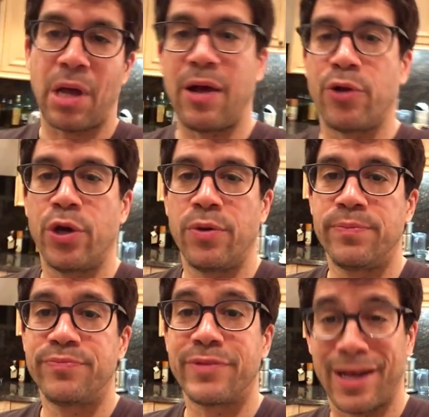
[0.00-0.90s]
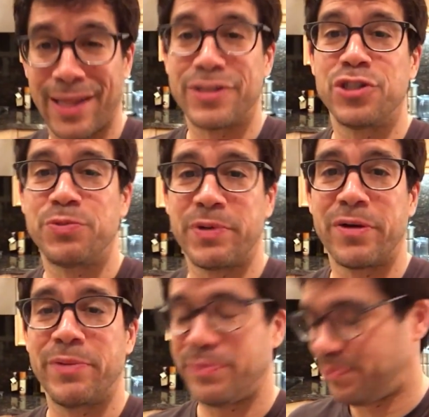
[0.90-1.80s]
I don't know. I like to
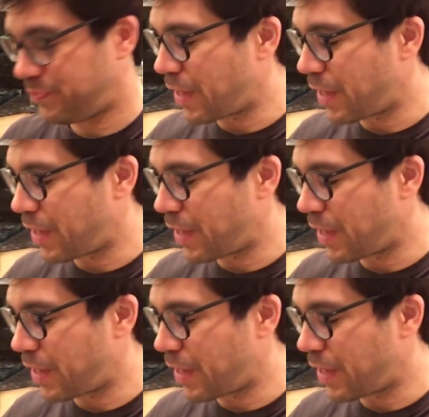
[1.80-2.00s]
experiment.